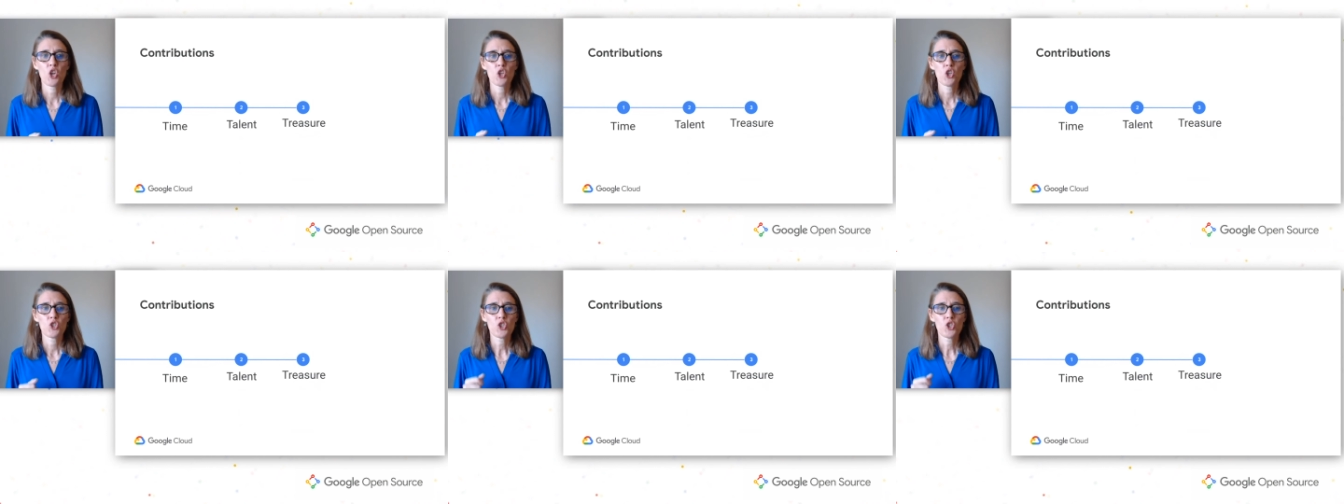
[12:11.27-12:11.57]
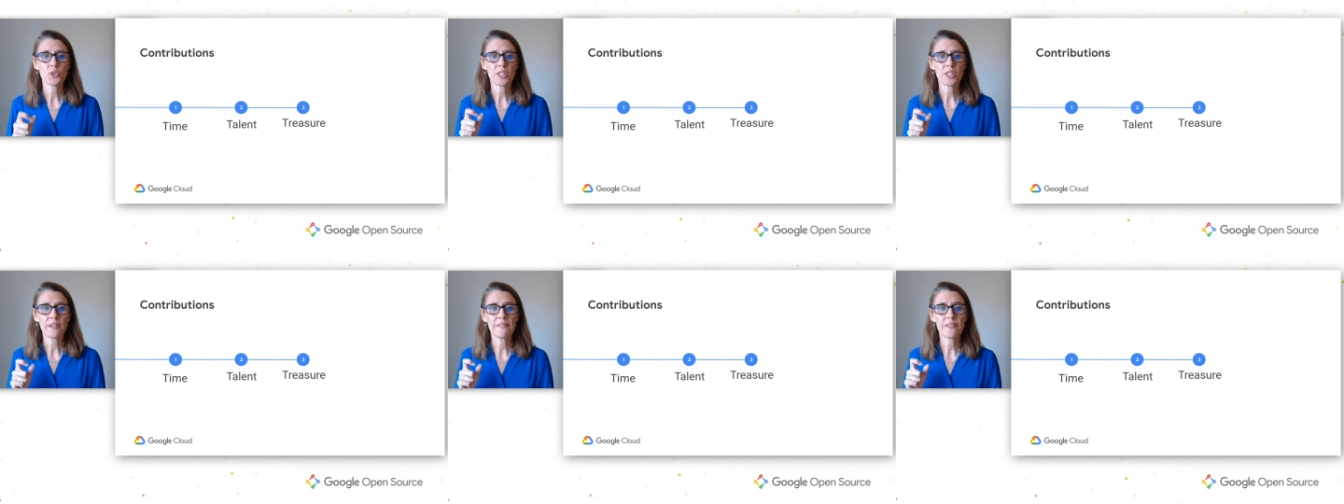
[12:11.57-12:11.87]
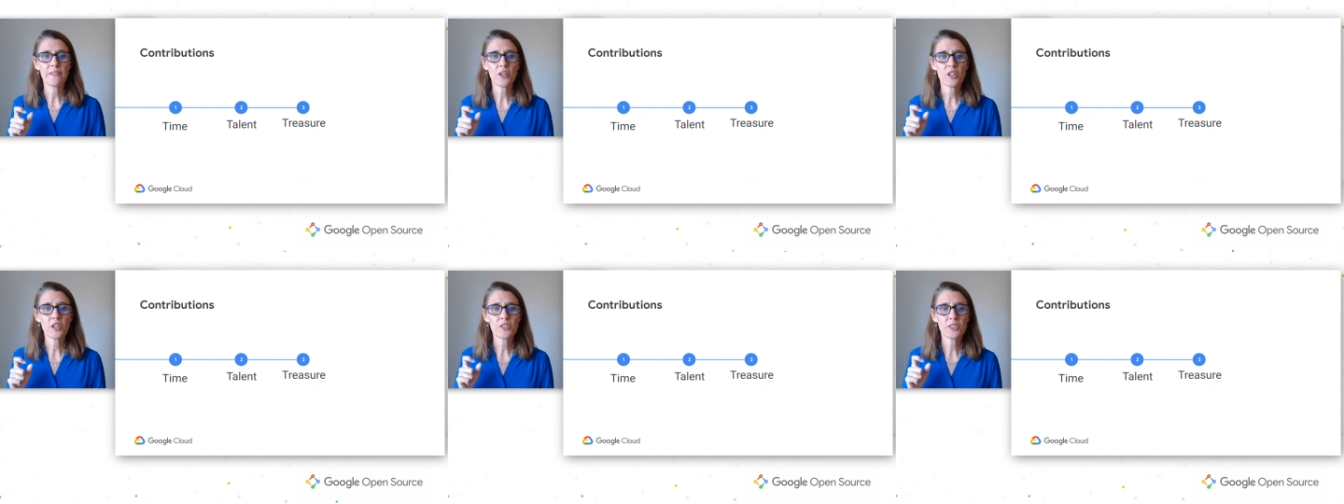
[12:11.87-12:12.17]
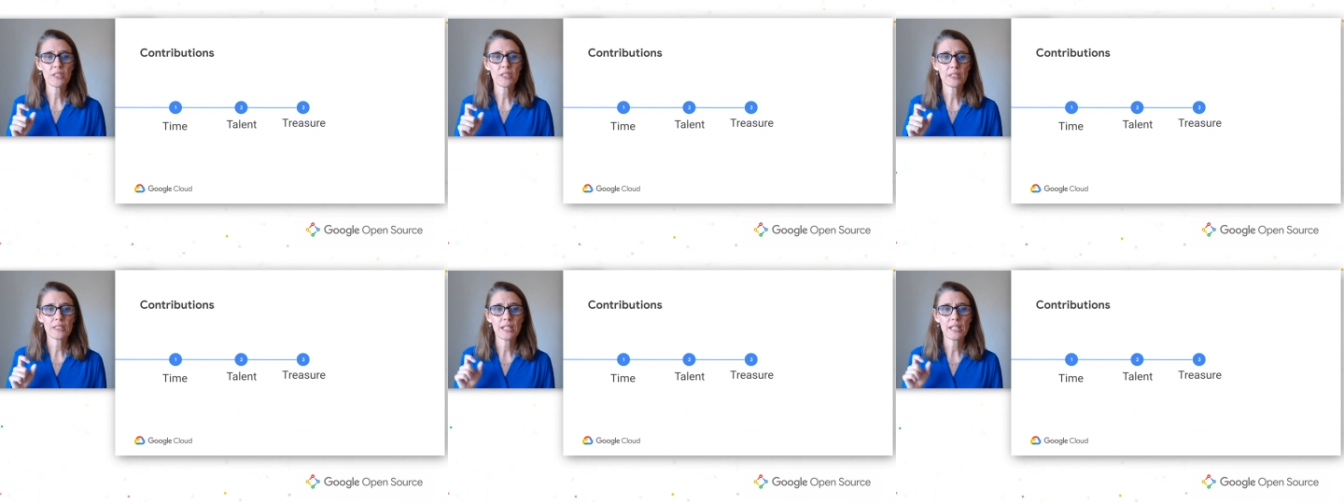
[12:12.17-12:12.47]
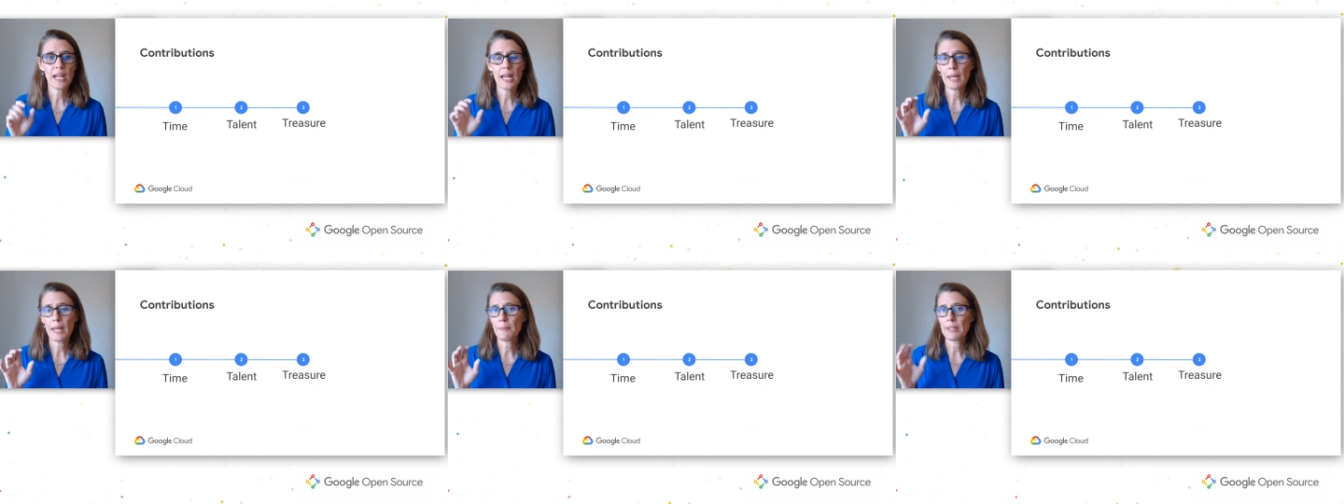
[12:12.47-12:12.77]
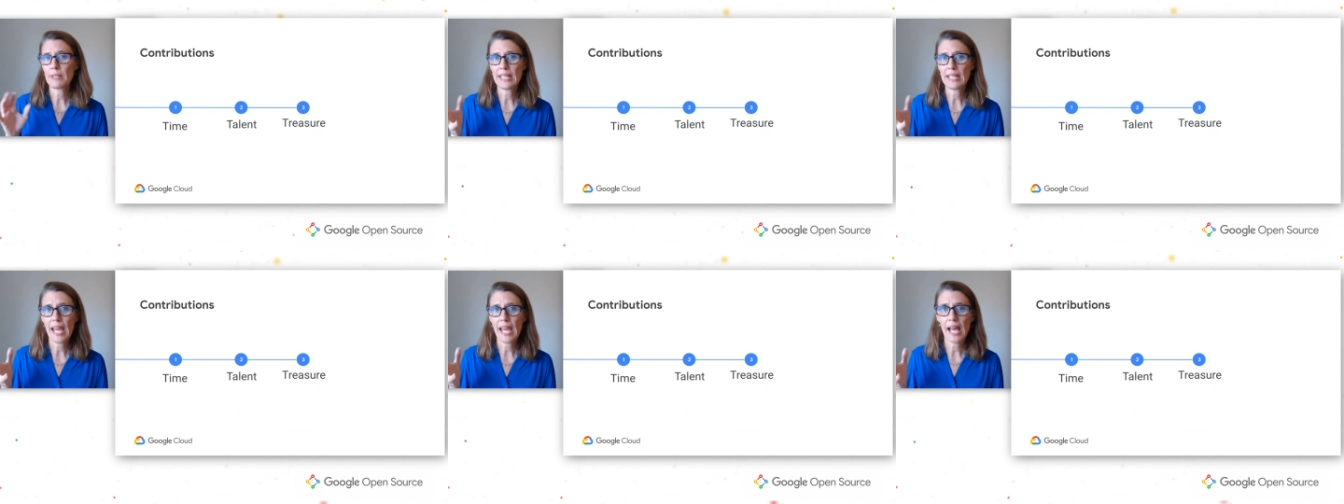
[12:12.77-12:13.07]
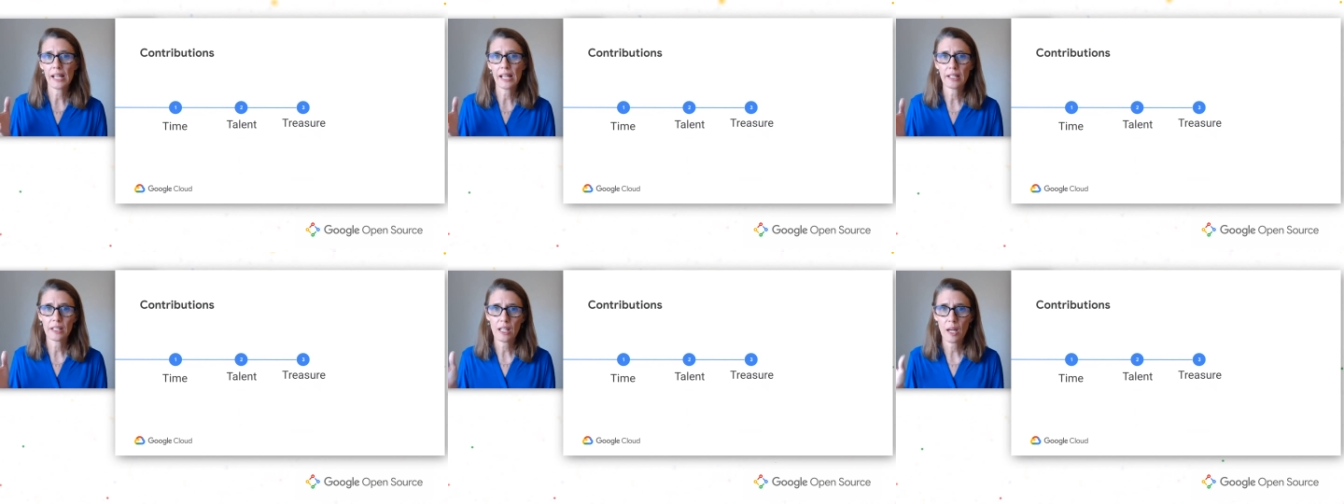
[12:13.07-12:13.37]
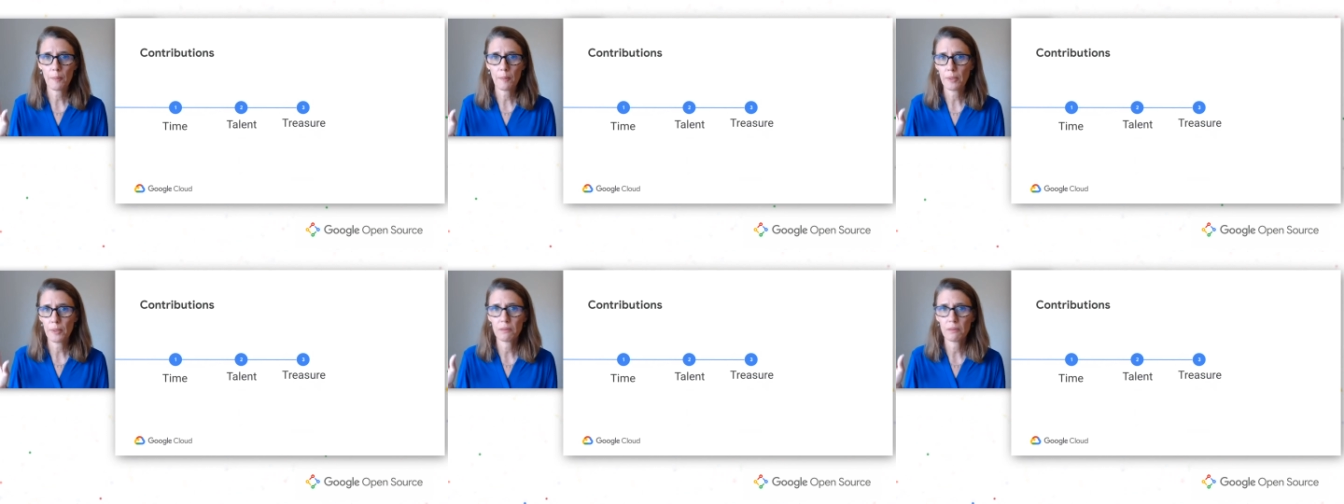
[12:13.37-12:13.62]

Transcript: So diverse time and talent come